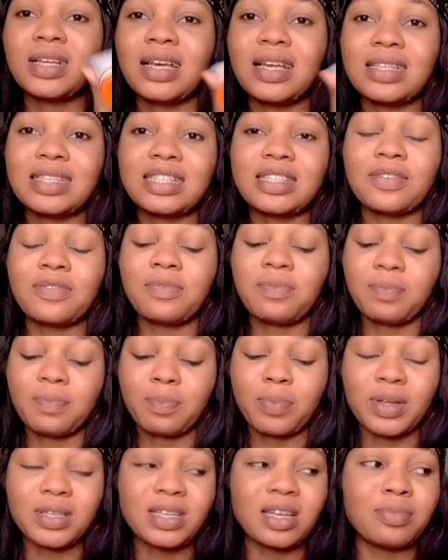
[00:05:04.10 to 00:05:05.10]
it's
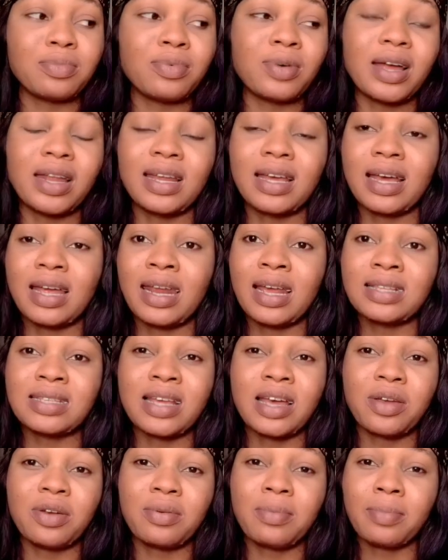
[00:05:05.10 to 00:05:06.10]
possible and it can
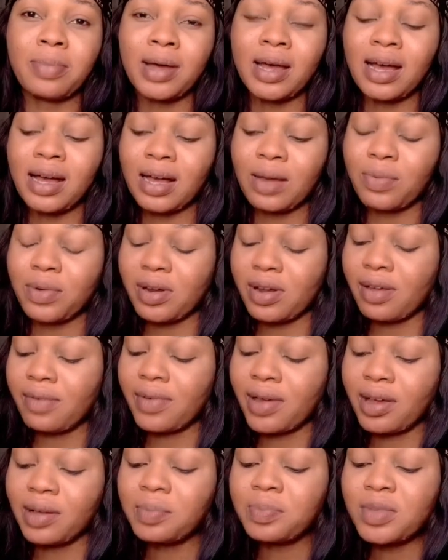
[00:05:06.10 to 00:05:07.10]
enter your bag,
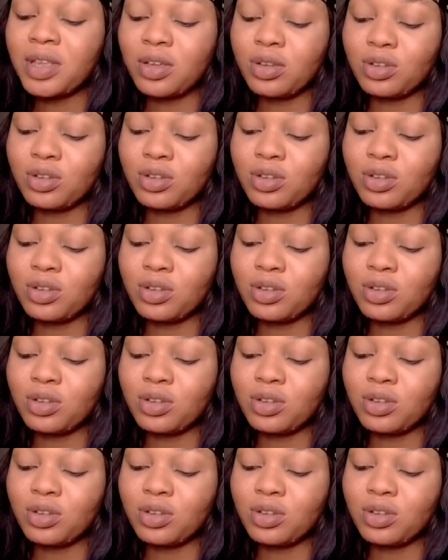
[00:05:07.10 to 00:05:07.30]
whatever,